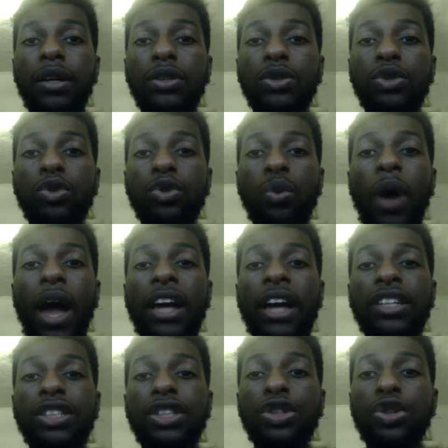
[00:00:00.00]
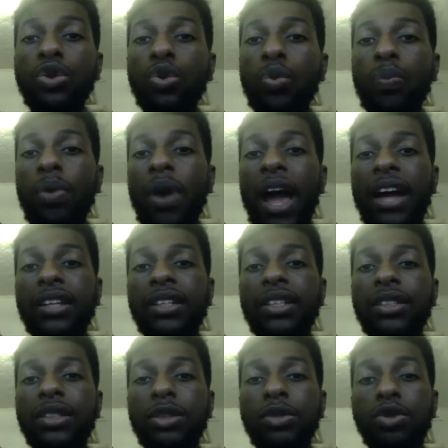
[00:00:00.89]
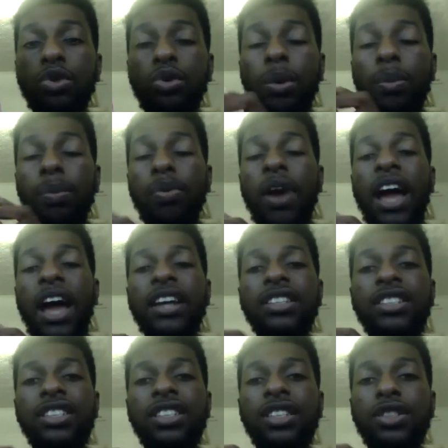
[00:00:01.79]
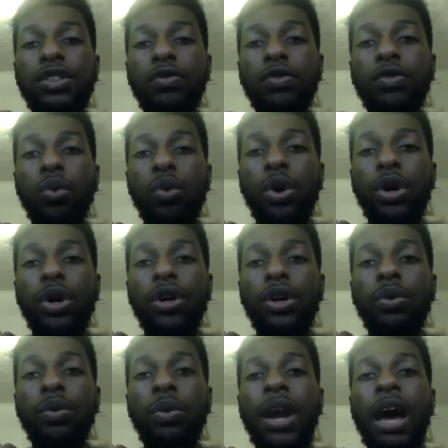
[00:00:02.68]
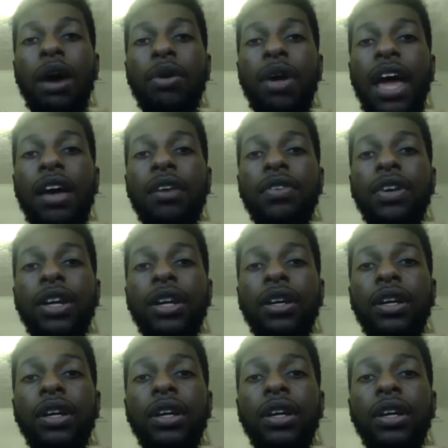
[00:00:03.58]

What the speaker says: to actually do the practices of the word without having